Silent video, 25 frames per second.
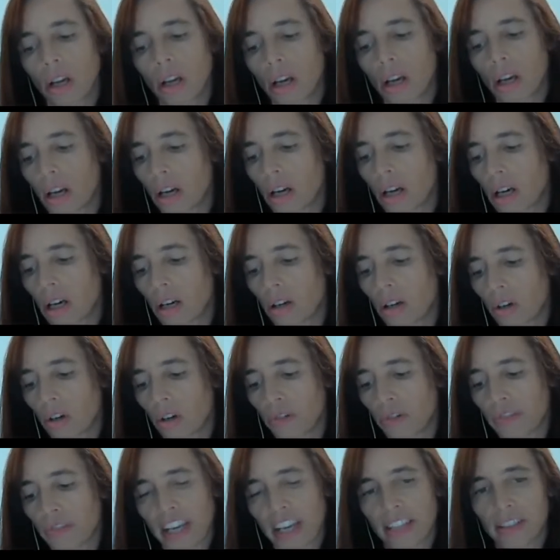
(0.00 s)

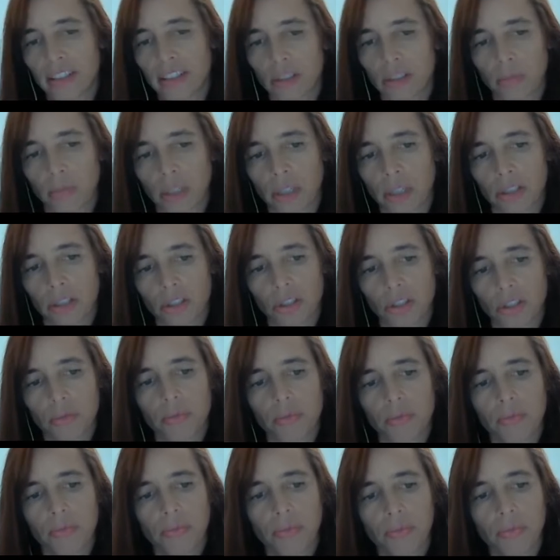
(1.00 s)
of hate speech?
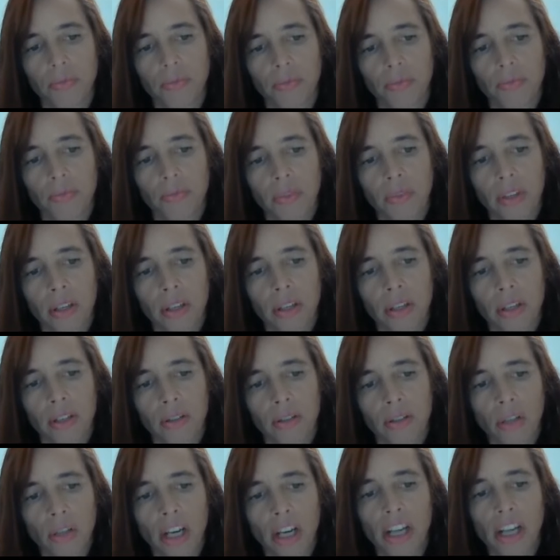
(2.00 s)

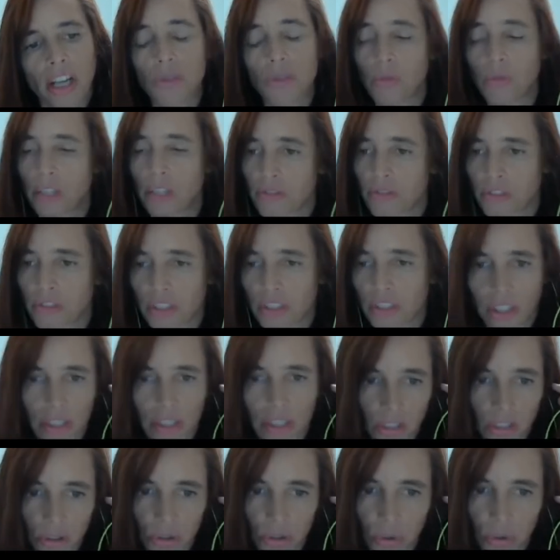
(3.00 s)
So as we have seen,
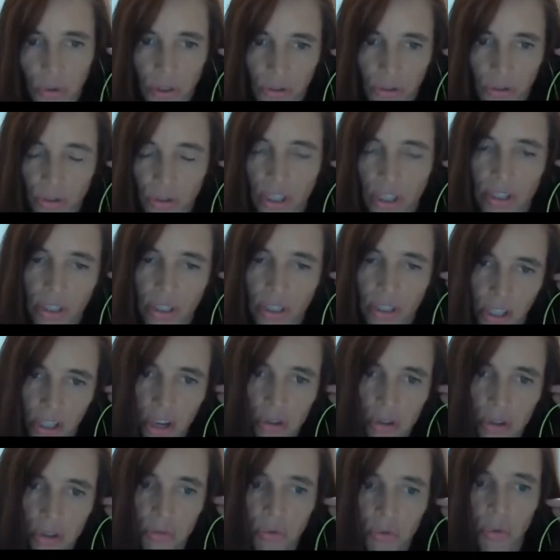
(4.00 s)
Discord rather
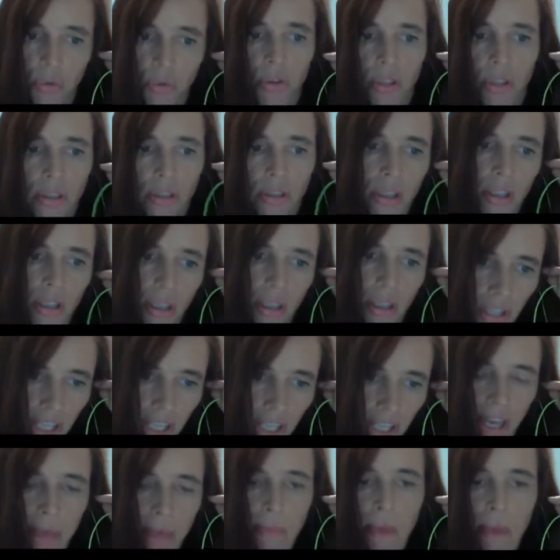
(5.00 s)
goes for,
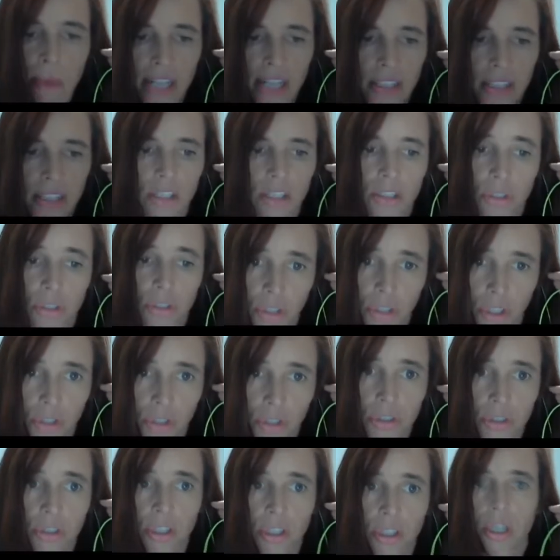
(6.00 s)
okay, ban this
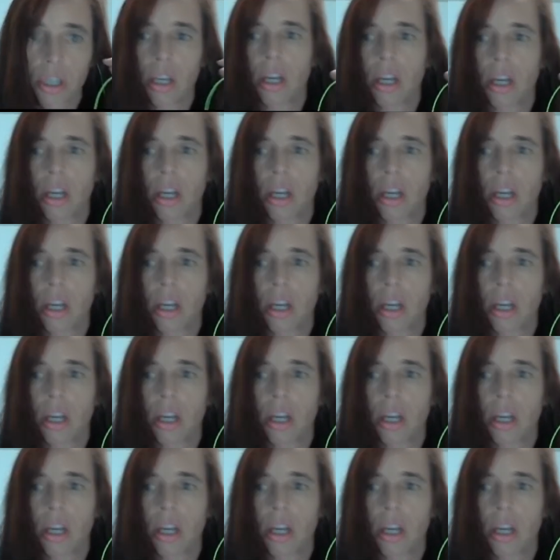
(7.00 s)
user.